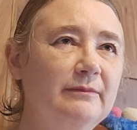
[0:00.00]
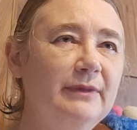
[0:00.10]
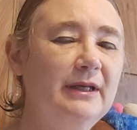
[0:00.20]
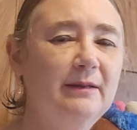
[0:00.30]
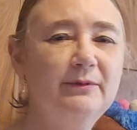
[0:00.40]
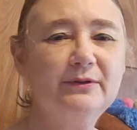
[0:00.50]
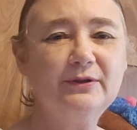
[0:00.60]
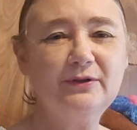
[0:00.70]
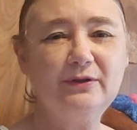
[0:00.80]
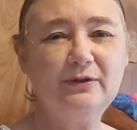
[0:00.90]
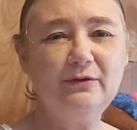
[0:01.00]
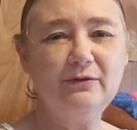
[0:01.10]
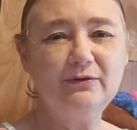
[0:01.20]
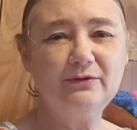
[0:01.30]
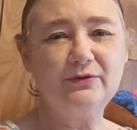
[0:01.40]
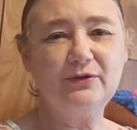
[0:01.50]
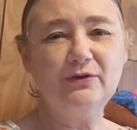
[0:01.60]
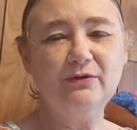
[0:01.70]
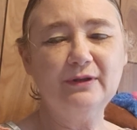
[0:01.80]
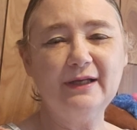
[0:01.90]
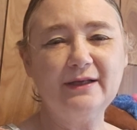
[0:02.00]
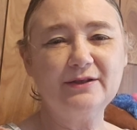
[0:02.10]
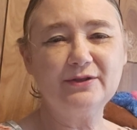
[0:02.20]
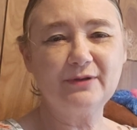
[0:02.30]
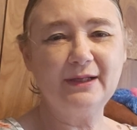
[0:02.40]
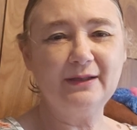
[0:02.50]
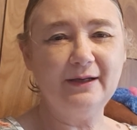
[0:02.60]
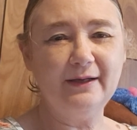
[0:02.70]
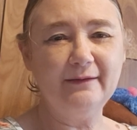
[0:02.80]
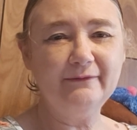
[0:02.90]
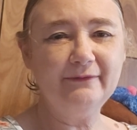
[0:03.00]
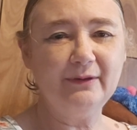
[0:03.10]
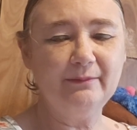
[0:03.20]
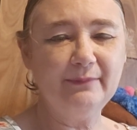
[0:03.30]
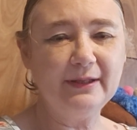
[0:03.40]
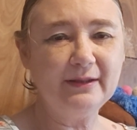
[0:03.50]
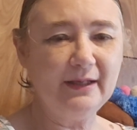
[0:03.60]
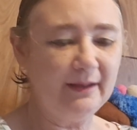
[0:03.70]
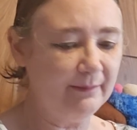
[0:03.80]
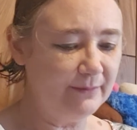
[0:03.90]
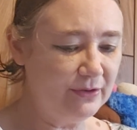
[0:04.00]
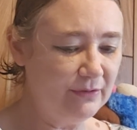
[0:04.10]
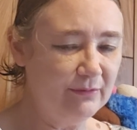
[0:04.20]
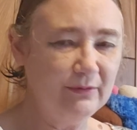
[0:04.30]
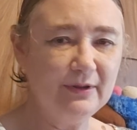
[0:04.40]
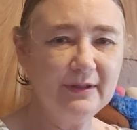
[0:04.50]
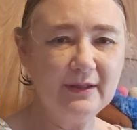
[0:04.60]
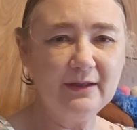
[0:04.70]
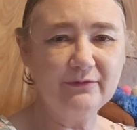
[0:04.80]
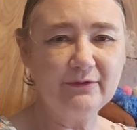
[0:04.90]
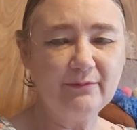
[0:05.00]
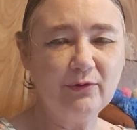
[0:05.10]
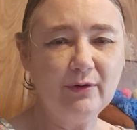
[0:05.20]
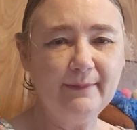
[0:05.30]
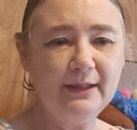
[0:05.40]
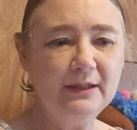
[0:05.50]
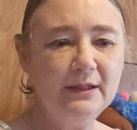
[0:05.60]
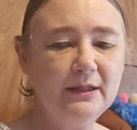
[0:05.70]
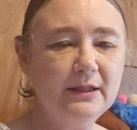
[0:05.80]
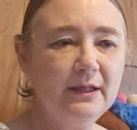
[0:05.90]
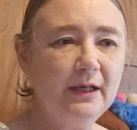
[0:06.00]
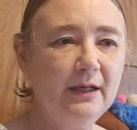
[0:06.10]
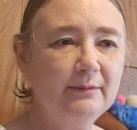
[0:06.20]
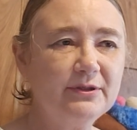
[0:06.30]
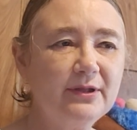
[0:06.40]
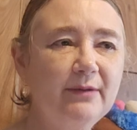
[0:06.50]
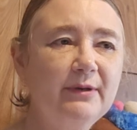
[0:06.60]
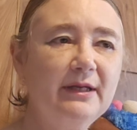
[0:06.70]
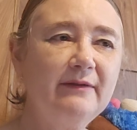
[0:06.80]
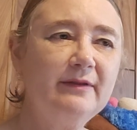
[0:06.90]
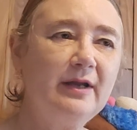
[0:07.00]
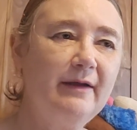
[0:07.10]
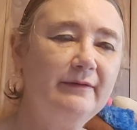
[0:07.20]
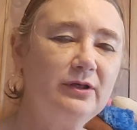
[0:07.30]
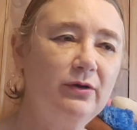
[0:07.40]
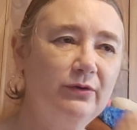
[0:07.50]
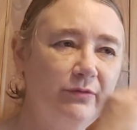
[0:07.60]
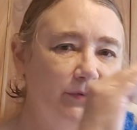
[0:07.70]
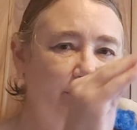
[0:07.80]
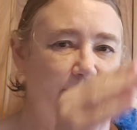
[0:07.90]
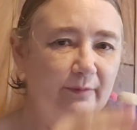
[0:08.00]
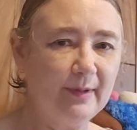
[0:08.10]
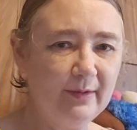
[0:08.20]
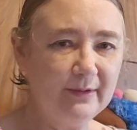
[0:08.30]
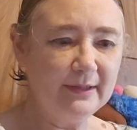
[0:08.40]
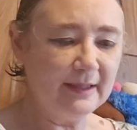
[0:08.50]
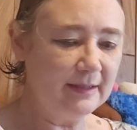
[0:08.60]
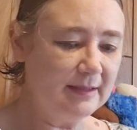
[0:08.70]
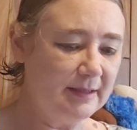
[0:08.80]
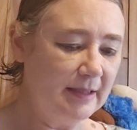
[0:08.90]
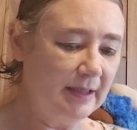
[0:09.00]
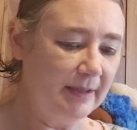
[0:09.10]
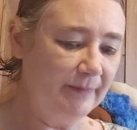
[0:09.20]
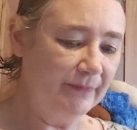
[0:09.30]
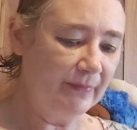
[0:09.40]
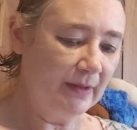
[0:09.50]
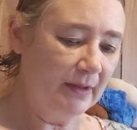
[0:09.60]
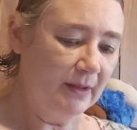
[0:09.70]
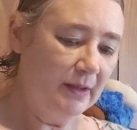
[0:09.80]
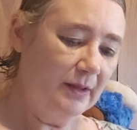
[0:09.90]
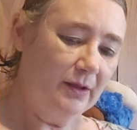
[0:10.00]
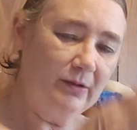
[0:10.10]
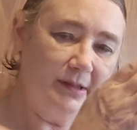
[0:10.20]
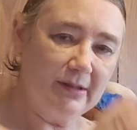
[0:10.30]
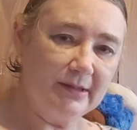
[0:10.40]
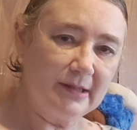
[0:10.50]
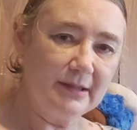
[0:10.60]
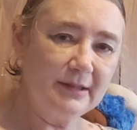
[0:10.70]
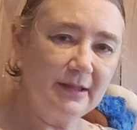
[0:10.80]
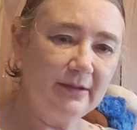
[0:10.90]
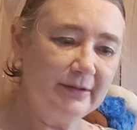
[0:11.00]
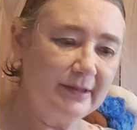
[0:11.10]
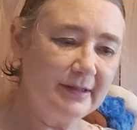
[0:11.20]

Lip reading: been able to go like a straight line from Bethlehem to the country of Moab. So they would have either had to go north around the Dead Sea, go down to the south and